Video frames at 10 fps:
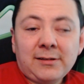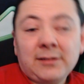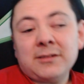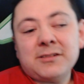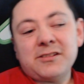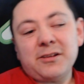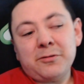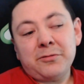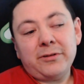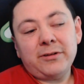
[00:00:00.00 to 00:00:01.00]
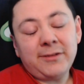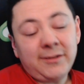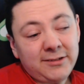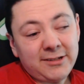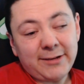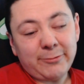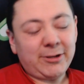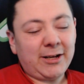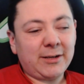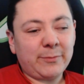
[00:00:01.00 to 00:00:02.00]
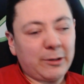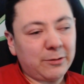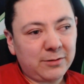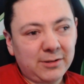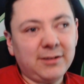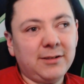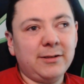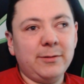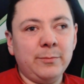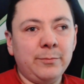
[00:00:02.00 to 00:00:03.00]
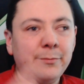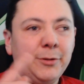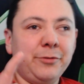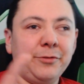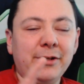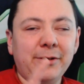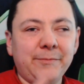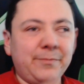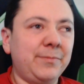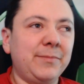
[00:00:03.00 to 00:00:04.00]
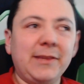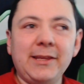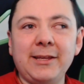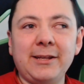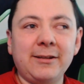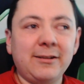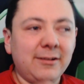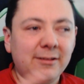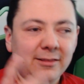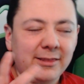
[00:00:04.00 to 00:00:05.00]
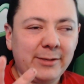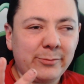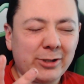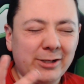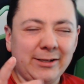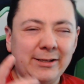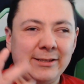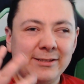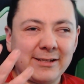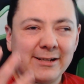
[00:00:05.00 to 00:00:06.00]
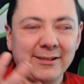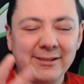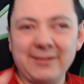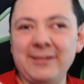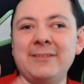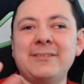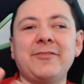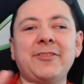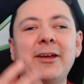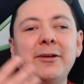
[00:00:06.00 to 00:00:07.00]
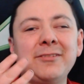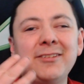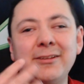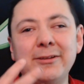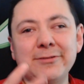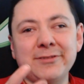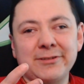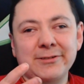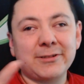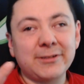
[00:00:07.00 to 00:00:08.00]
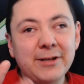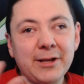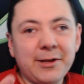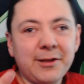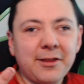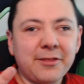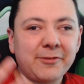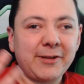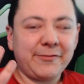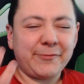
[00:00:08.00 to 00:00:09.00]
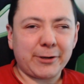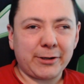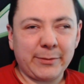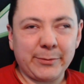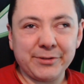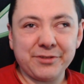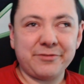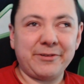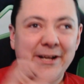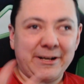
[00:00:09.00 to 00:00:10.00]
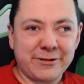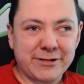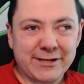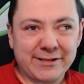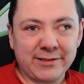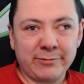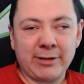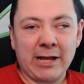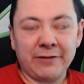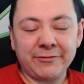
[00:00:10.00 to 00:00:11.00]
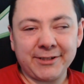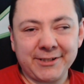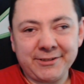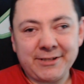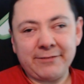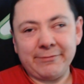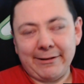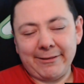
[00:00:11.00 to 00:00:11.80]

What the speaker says: So today we're talking about moon in Libra in the seventh house. So those are three variables, three energies that we have to contend with